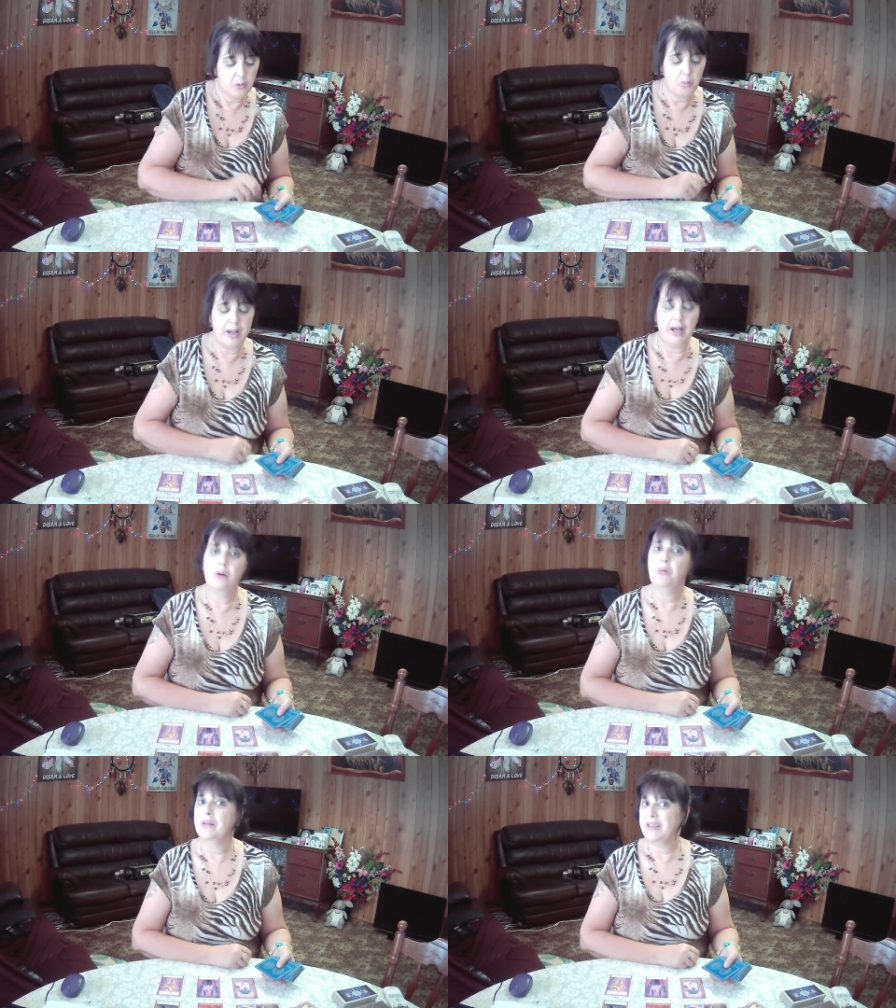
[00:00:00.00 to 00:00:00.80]

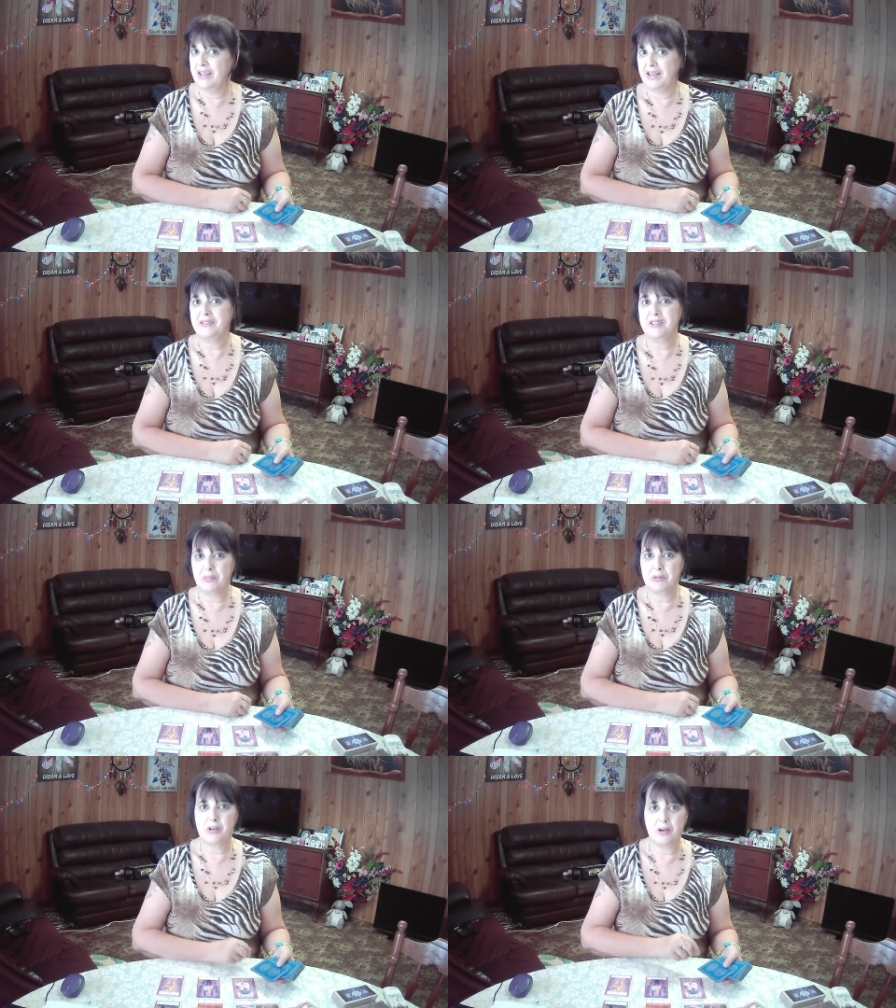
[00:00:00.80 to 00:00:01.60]
Wow, yeah,
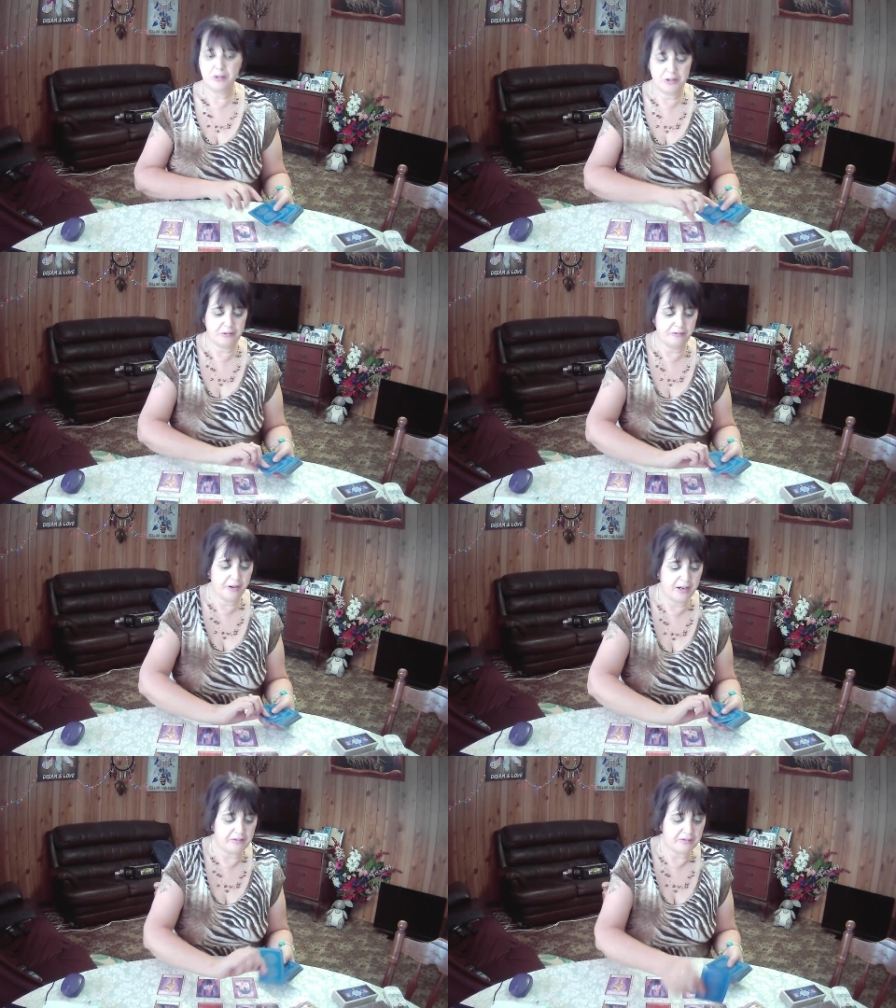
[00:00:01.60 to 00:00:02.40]
double dose.
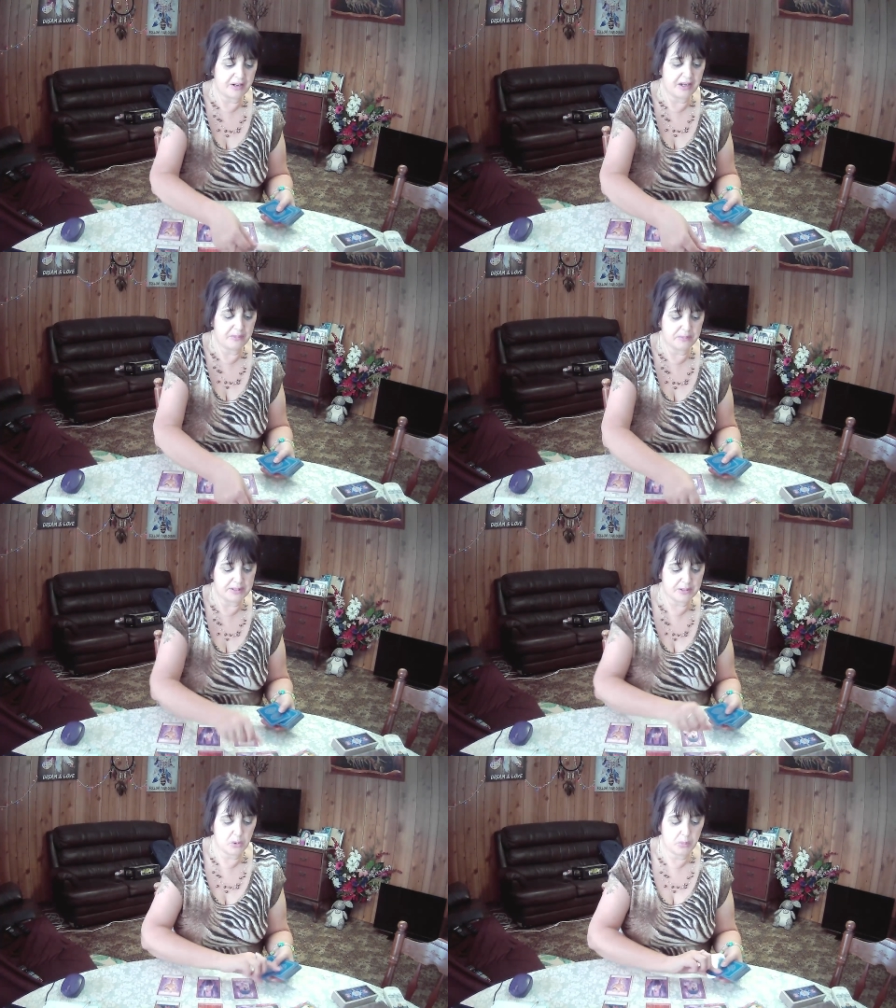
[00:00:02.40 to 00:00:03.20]
Five of
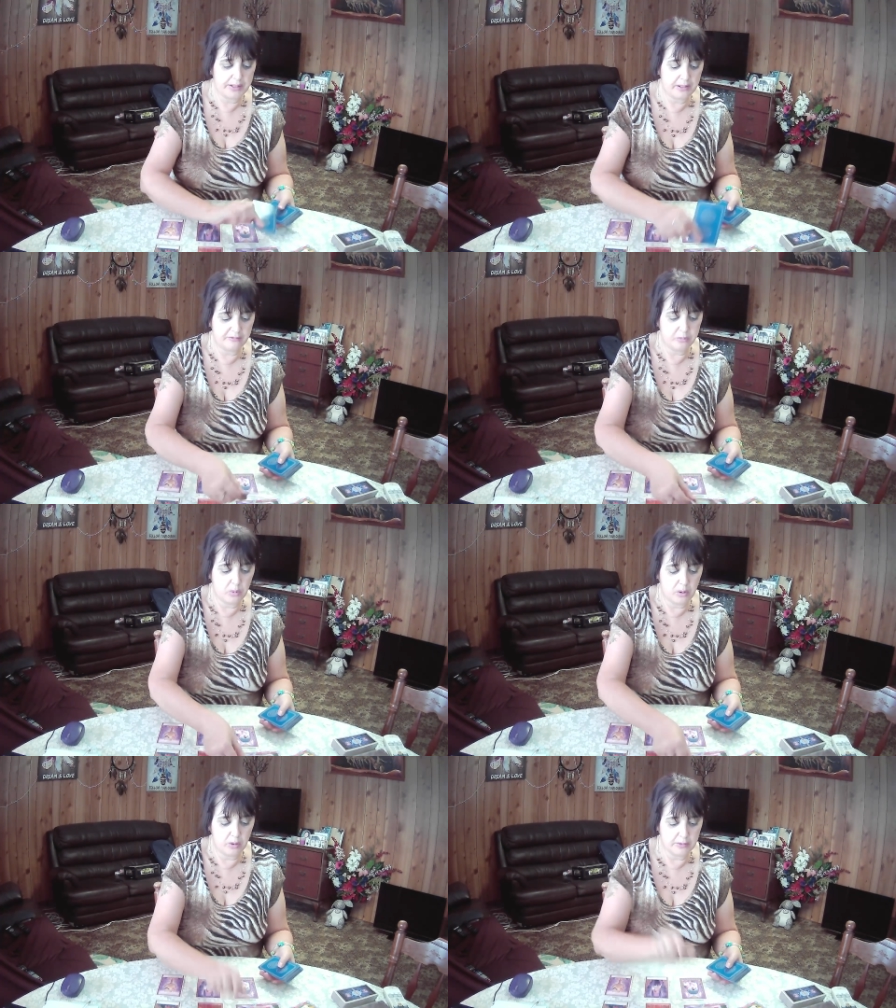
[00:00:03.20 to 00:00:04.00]
Cups, Queen of
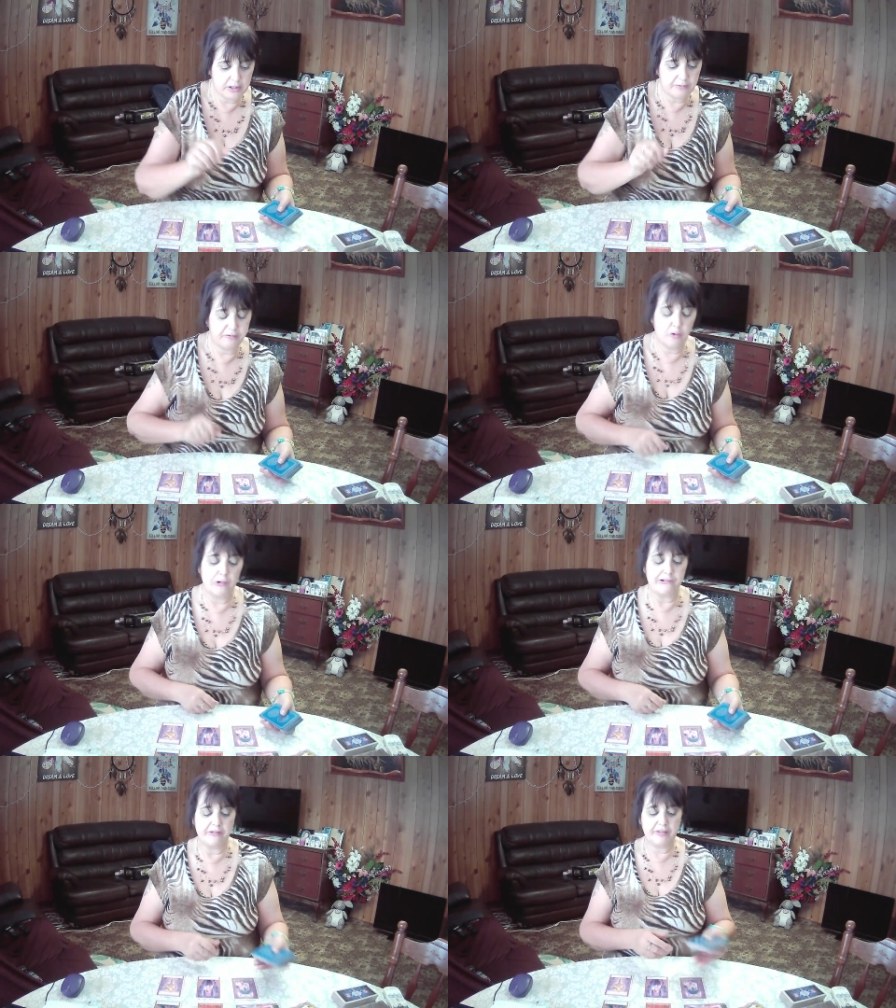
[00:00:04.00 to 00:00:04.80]
Wands,
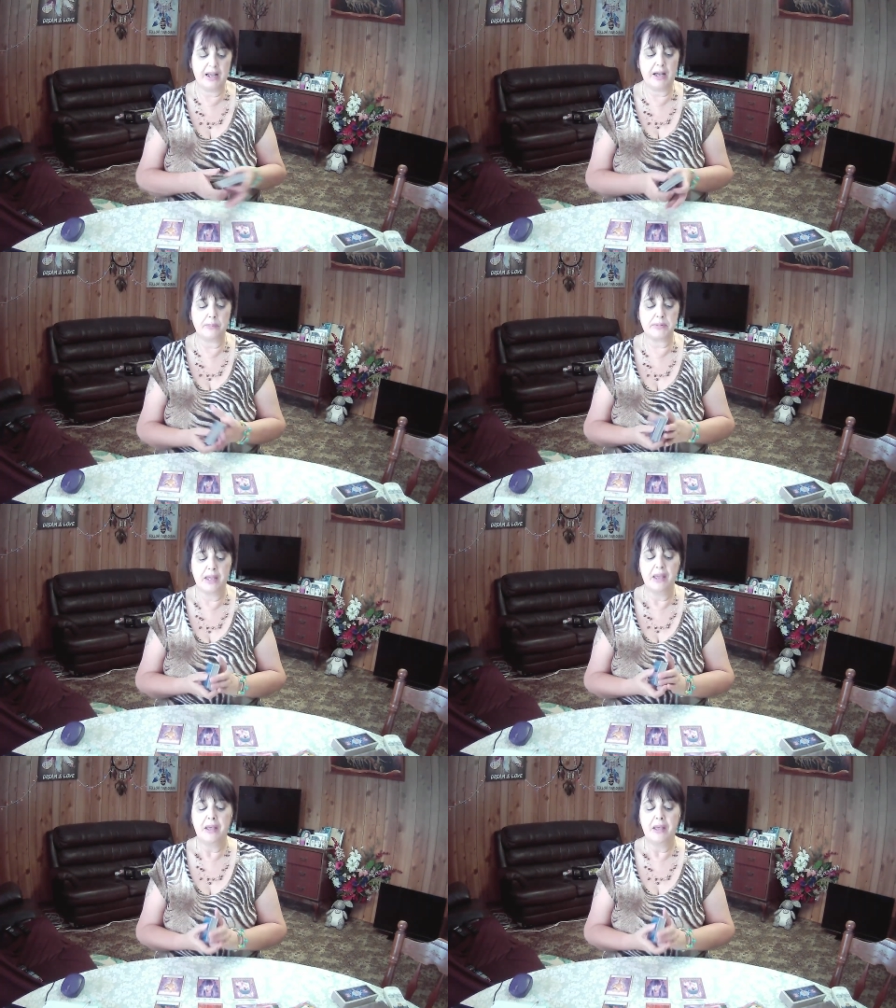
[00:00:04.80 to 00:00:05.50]
Four of Cups.